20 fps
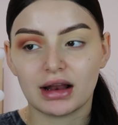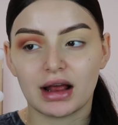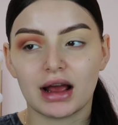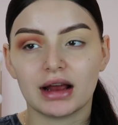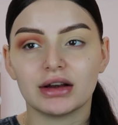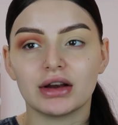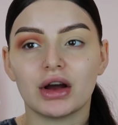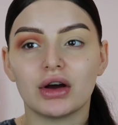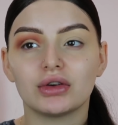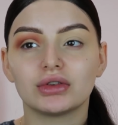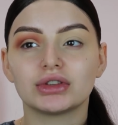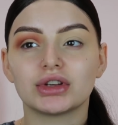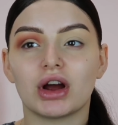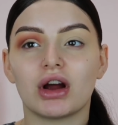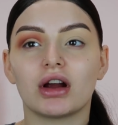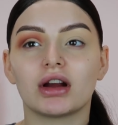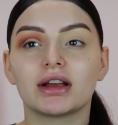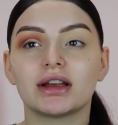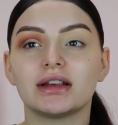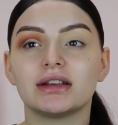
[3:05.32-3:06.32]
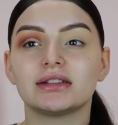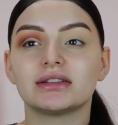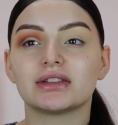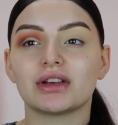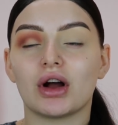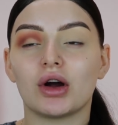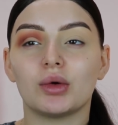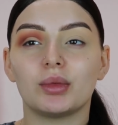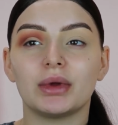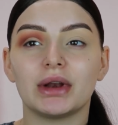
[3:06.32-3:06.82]
I know Target's
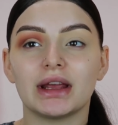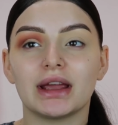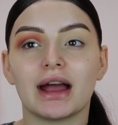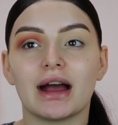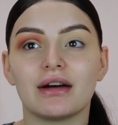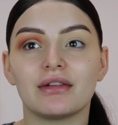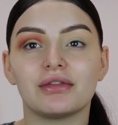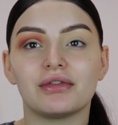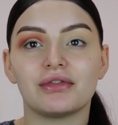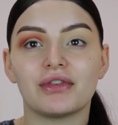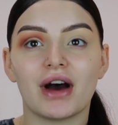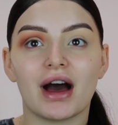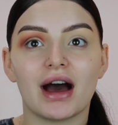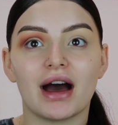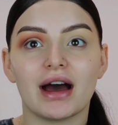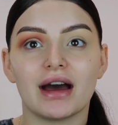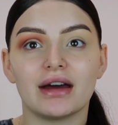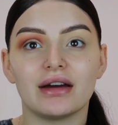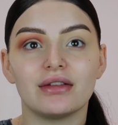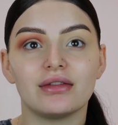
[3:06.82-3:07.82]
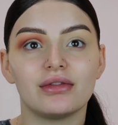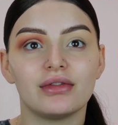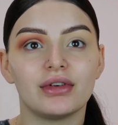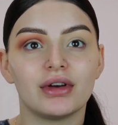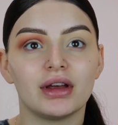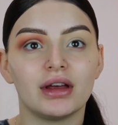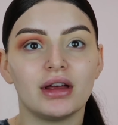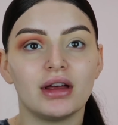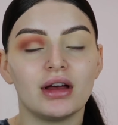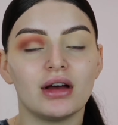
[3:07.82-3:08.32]
opening at 5
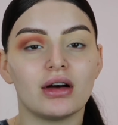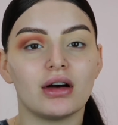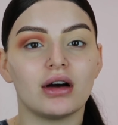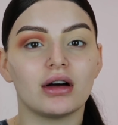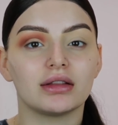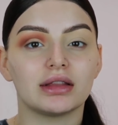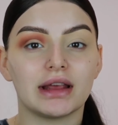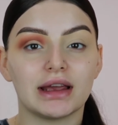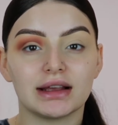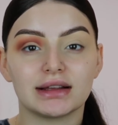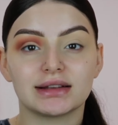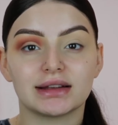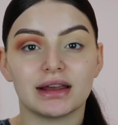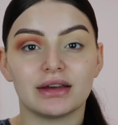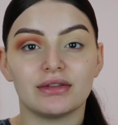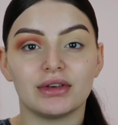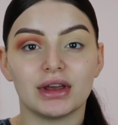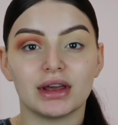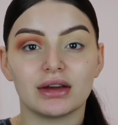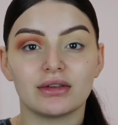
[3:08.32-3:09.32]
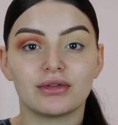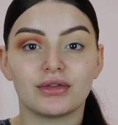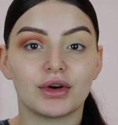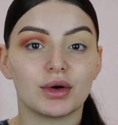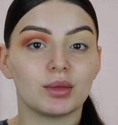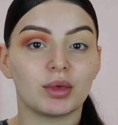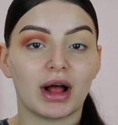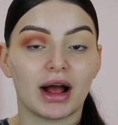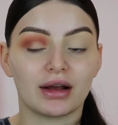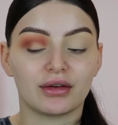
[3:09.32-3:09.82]
on Thanksgiving
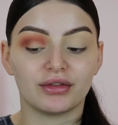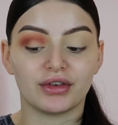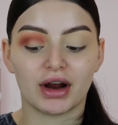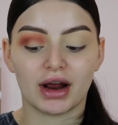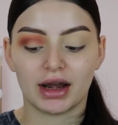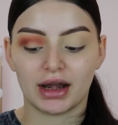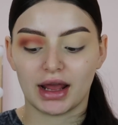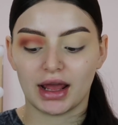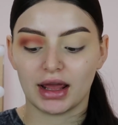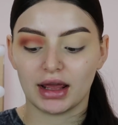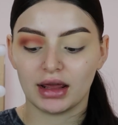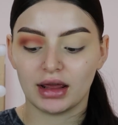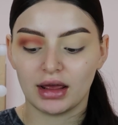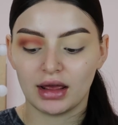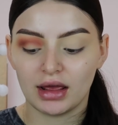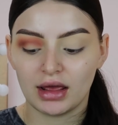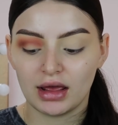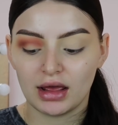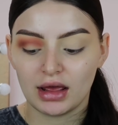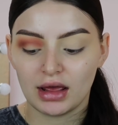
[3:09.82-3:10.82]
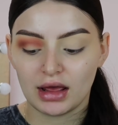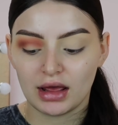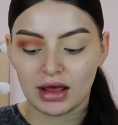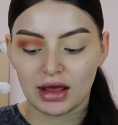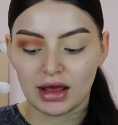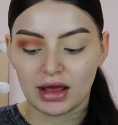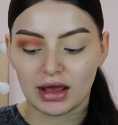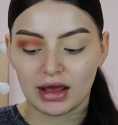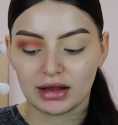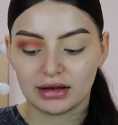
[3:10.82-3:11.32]
for Black Friday,
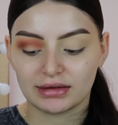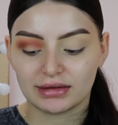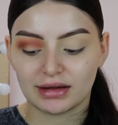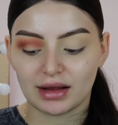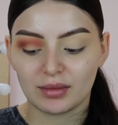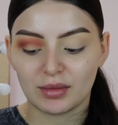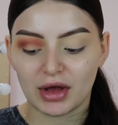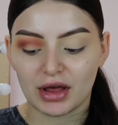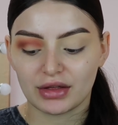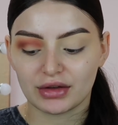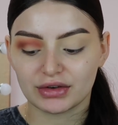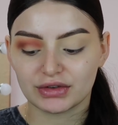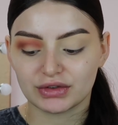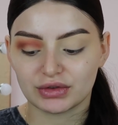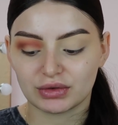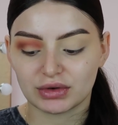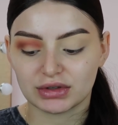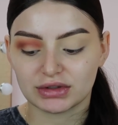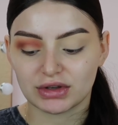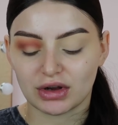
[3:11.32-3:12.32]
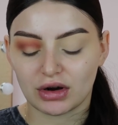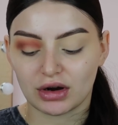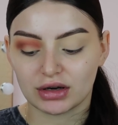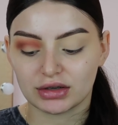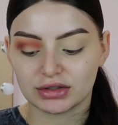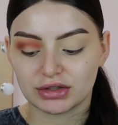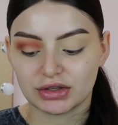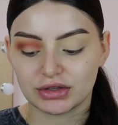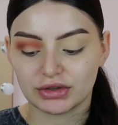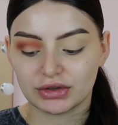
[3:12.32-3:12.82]
and some other stores
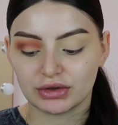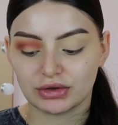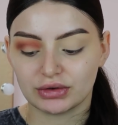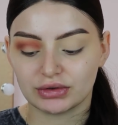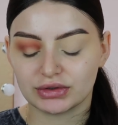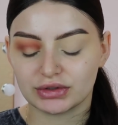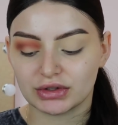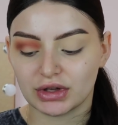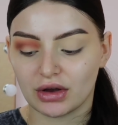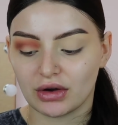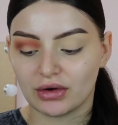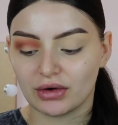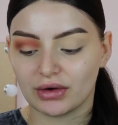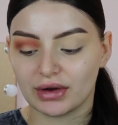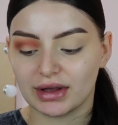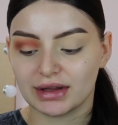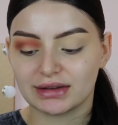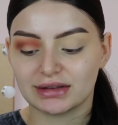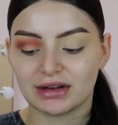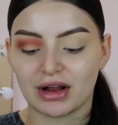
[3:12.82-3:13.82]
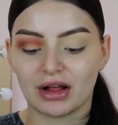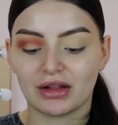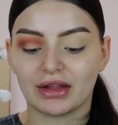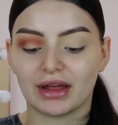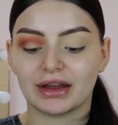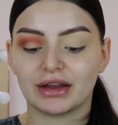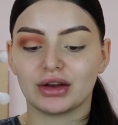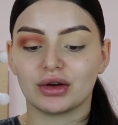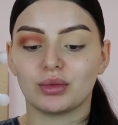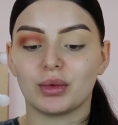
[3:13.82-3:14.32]
are too, so it's not
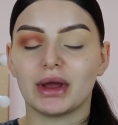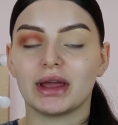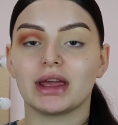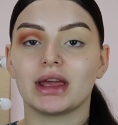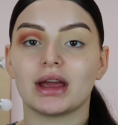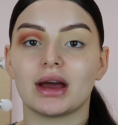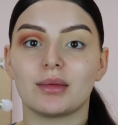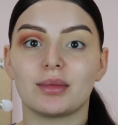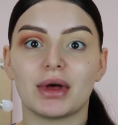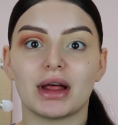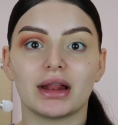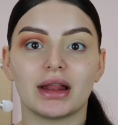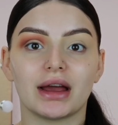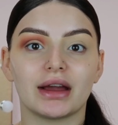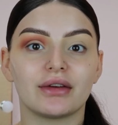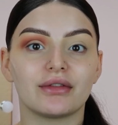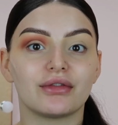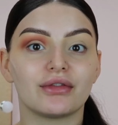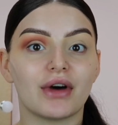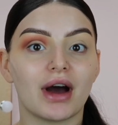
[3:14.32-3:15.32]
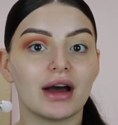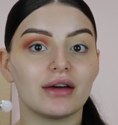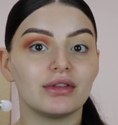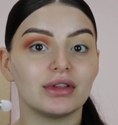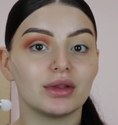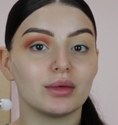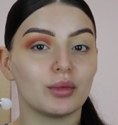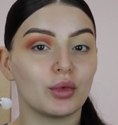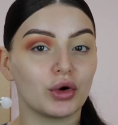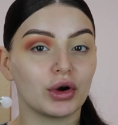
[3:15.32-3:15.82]
like you're waking up at like 5
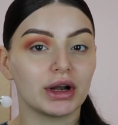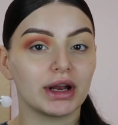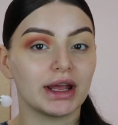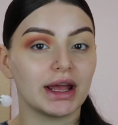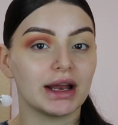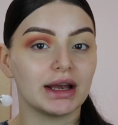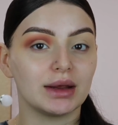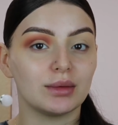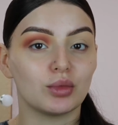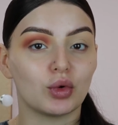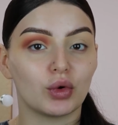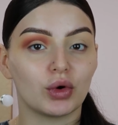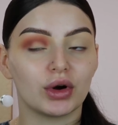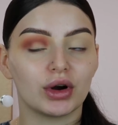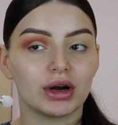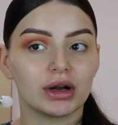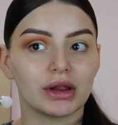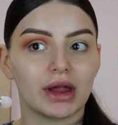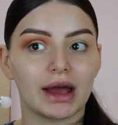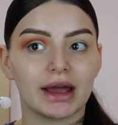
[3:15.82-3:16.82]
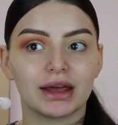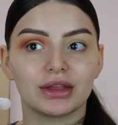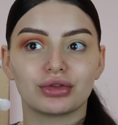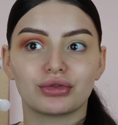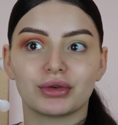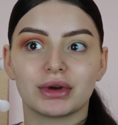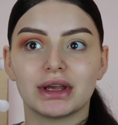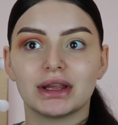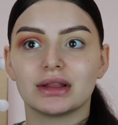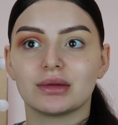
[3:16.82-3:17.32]
in the morning anymore, or like
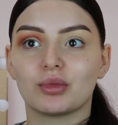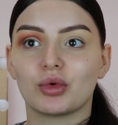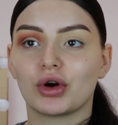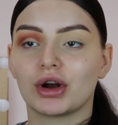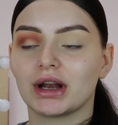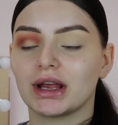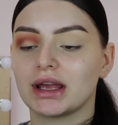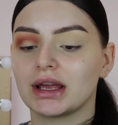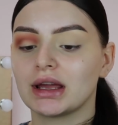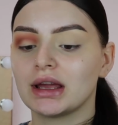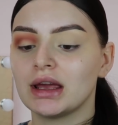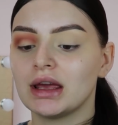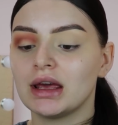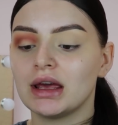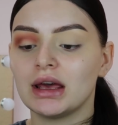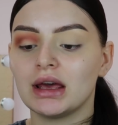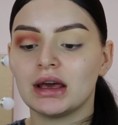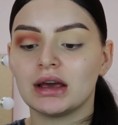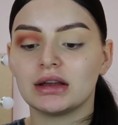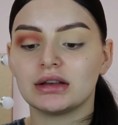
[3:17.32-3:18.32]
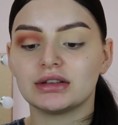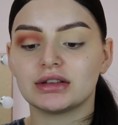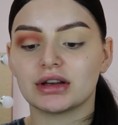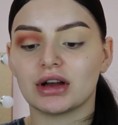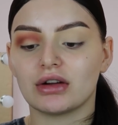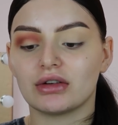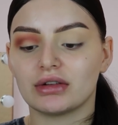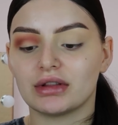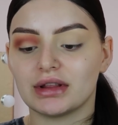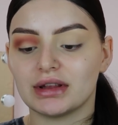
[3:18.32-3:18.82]
3 in the morning to
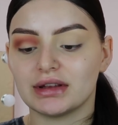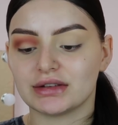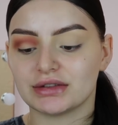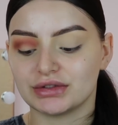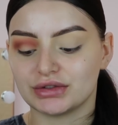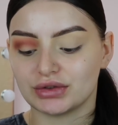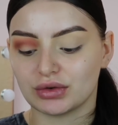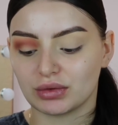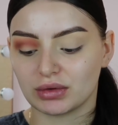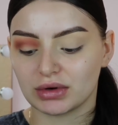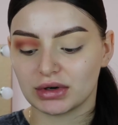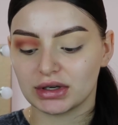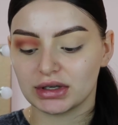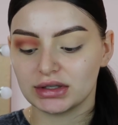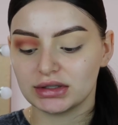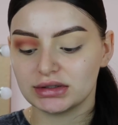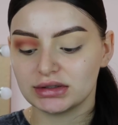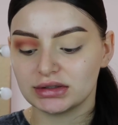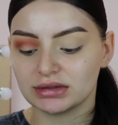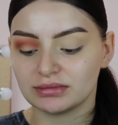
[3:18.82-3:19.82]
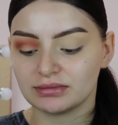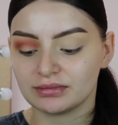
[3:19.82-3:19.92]
go to these stores.